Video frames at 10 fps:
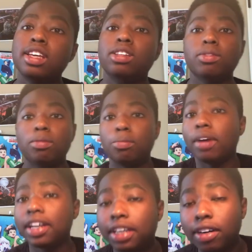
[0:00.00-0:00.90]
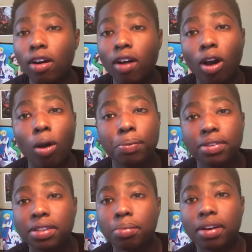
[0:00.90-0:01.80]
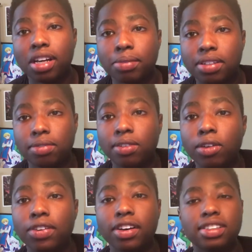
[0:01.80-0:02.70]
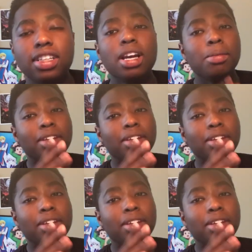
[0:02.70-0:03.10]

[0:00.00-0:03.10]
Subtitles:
So My Hero, I hope you surprise me some new villains